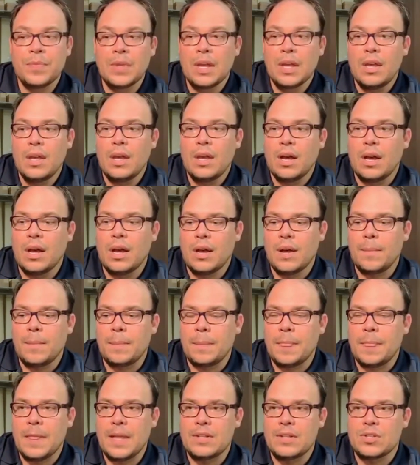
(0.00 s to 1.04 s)
Um,
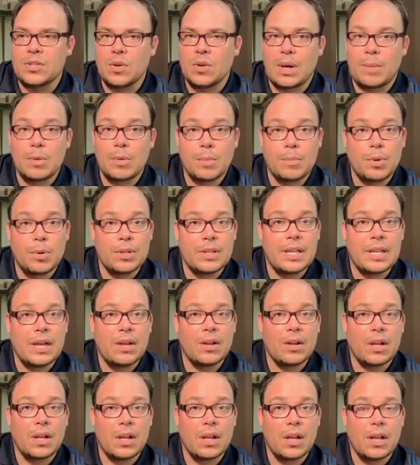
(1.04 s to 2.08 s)
and so I'm going to put that
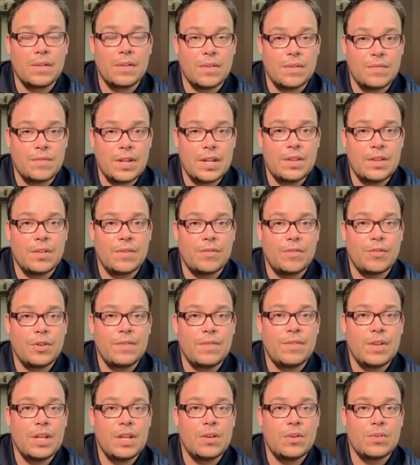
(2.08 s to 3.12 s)
the video, the free
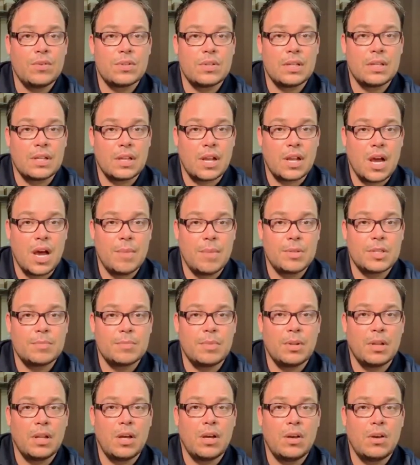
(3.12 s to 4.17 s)
videos in the comments
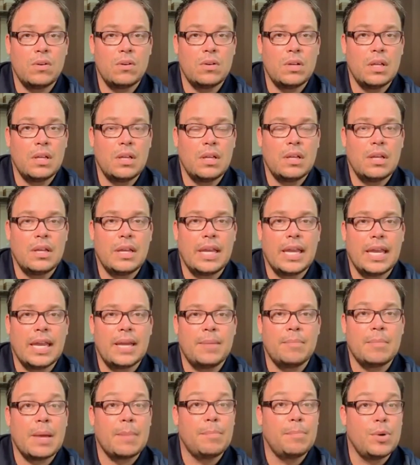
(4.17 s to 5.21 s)
below, and my
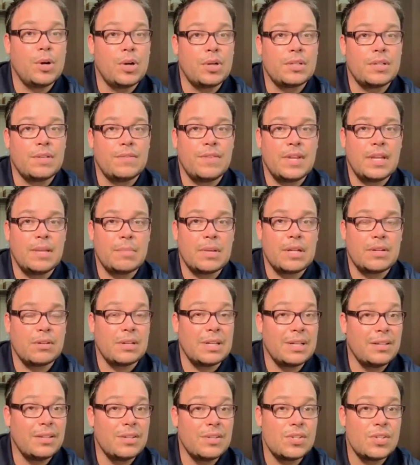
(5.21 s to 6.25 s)
book, Defeating Mental
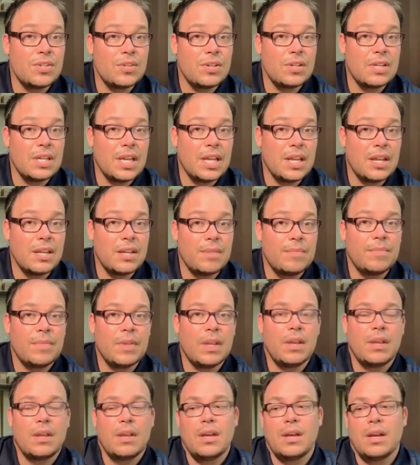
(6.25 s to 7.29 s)
Illness. You can get it.
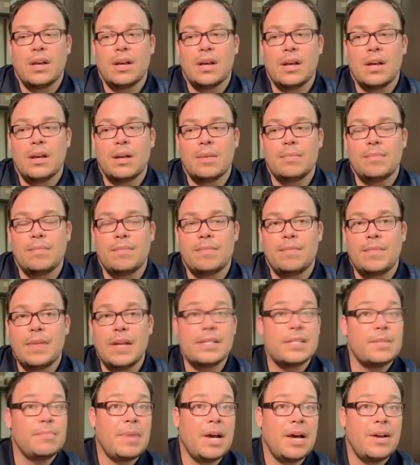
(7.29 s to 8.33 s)
Um, that's
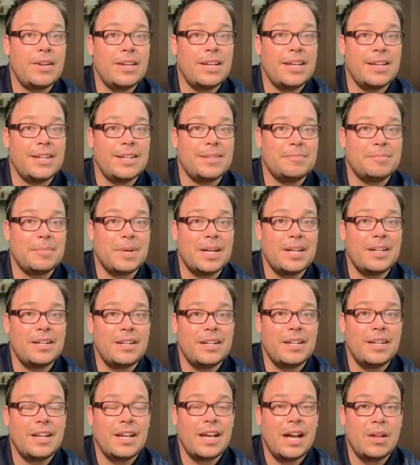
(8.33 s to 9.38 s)
about it. But
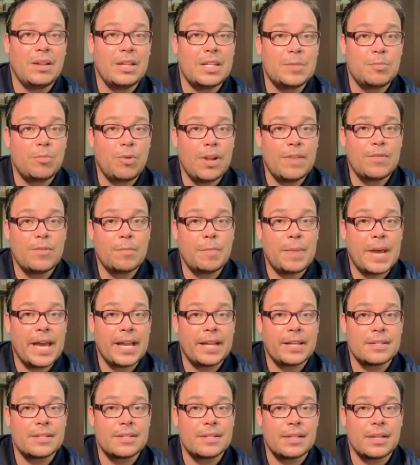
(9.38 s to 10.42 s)
uh, let's pray for
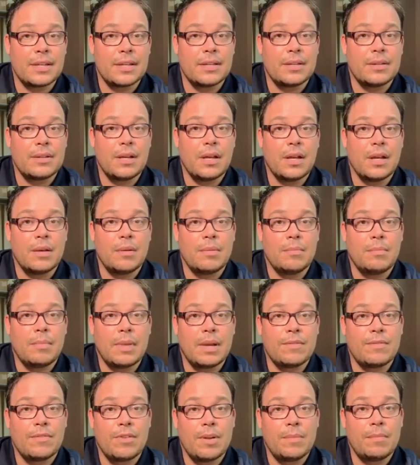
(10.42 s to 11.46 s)
Pakistan. Uh, my
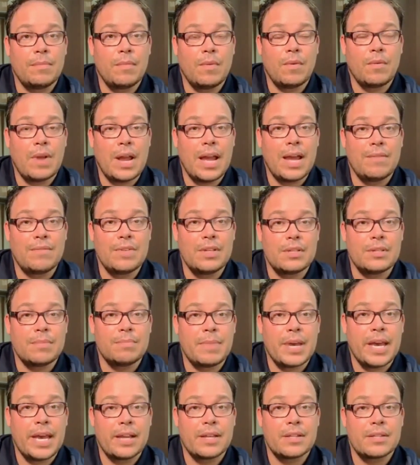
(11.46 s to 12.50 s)
friend Ravi's in
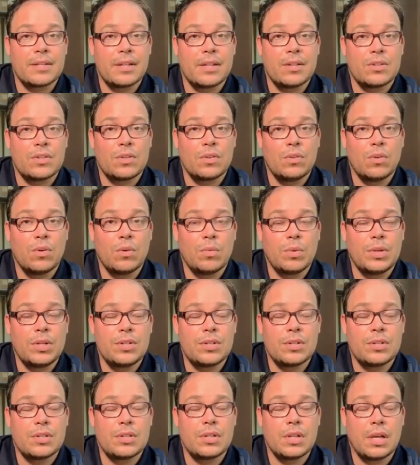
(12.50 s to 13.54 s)
Pakistan. So Lord, we
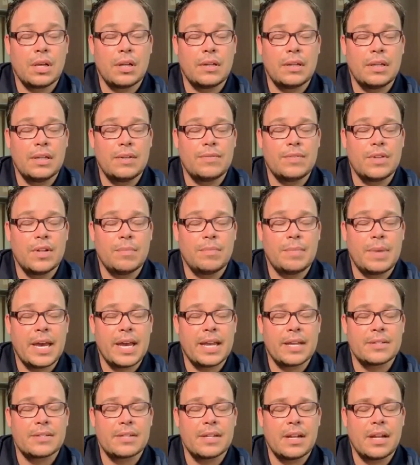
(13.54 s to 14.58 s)
just uh, lift up
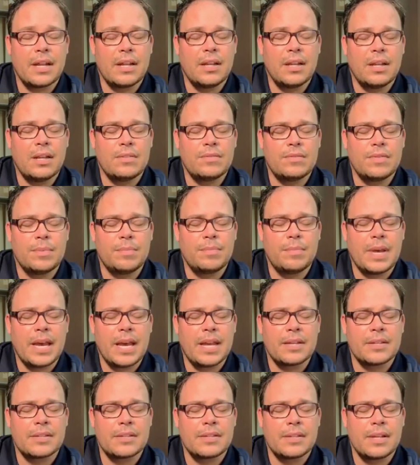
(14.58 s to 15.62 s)
Pakistan. I love the
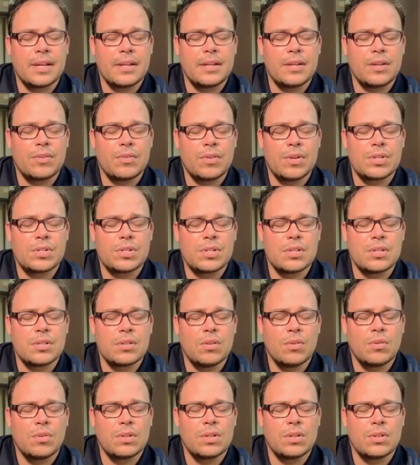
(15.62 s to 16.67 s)
Pakistani Christians.
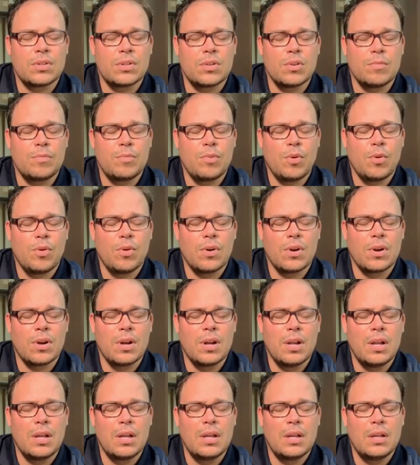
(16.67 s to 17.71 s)
Lord, they're so poor.
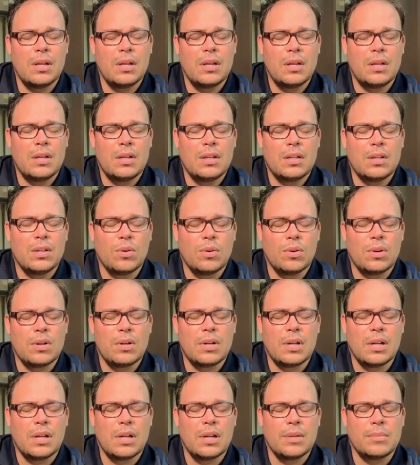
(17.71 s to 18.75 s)
Lord,
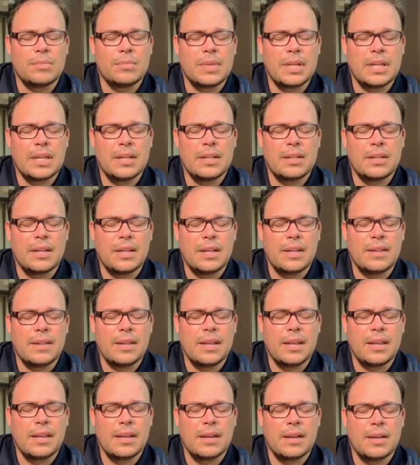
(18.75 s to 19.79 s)
um, and, and they
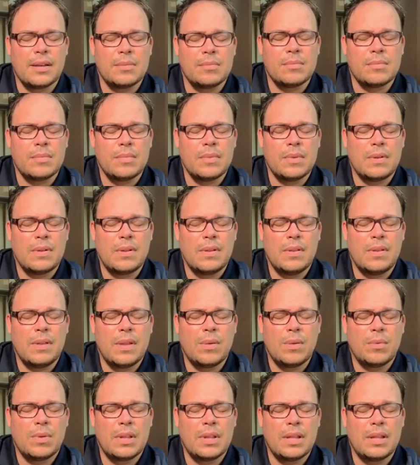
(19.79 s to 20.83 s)
um, they
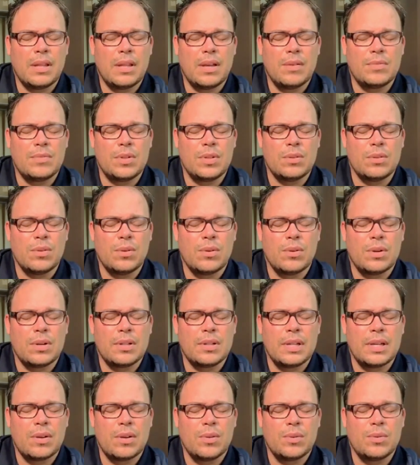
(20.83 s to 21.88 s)
really love you, Lord, and they
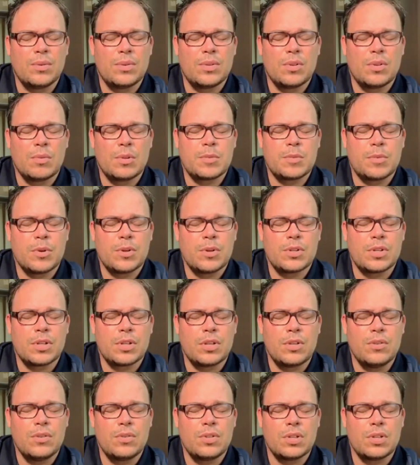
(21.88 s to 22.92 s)
go through so much
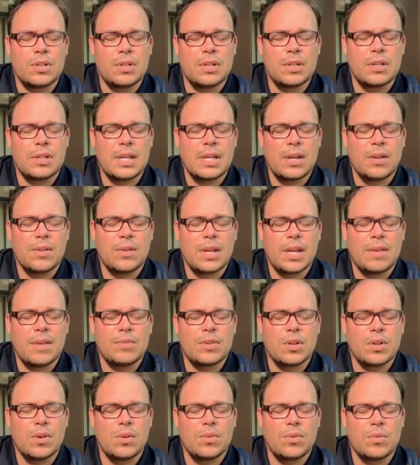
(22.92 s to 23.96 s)
persecution, and now they have to go
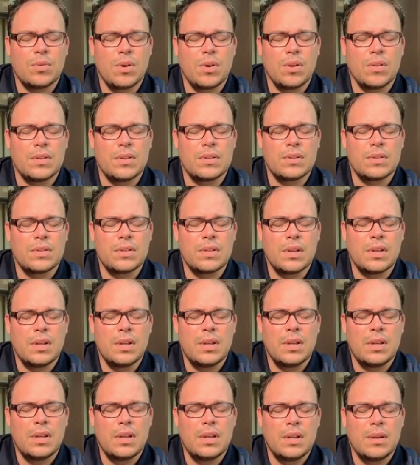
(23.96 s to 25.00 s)
through all this
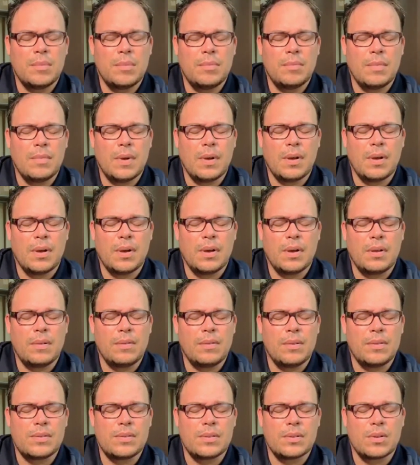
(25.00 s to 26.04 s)
uh,
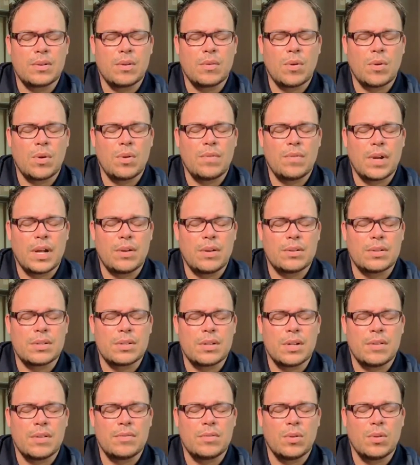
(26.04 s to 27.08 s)
this coronavirus
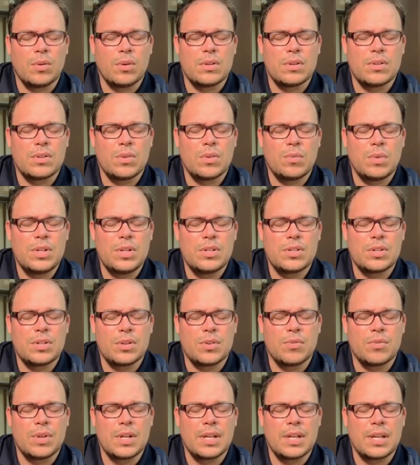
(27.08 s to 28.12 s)
stuff, Lord. So we just agree
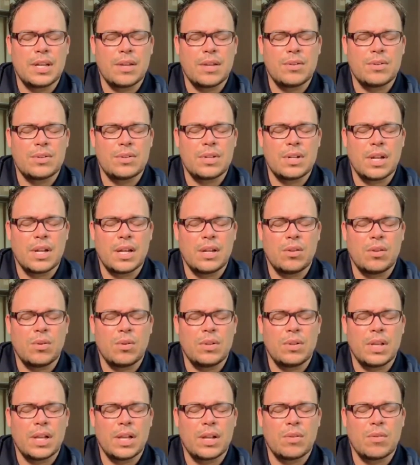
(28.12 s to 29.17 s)
together tonight, Lord,
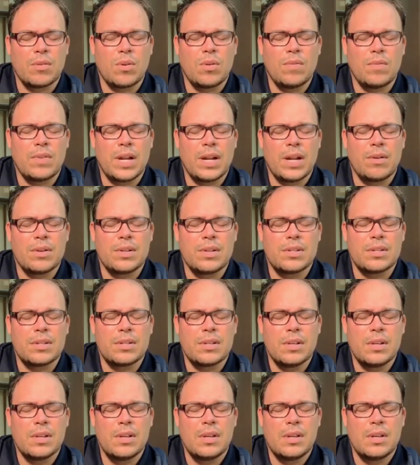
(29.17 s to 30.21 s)
that coronavirus
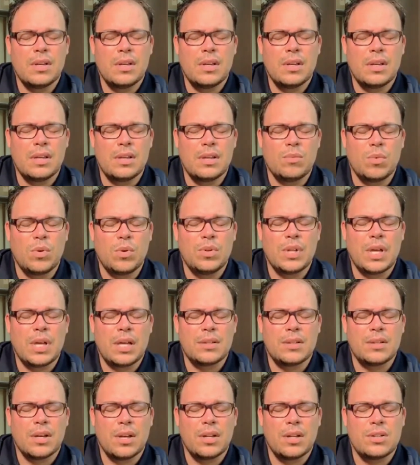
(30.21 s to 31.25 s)
it will not
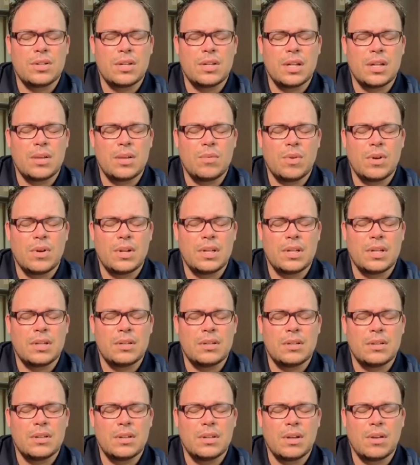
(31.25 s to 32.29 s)
touch anyone in
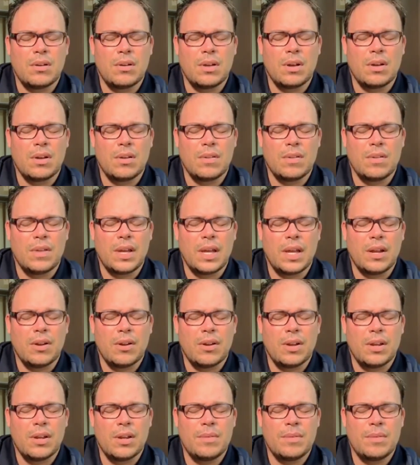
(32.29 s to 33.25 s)
uh, the area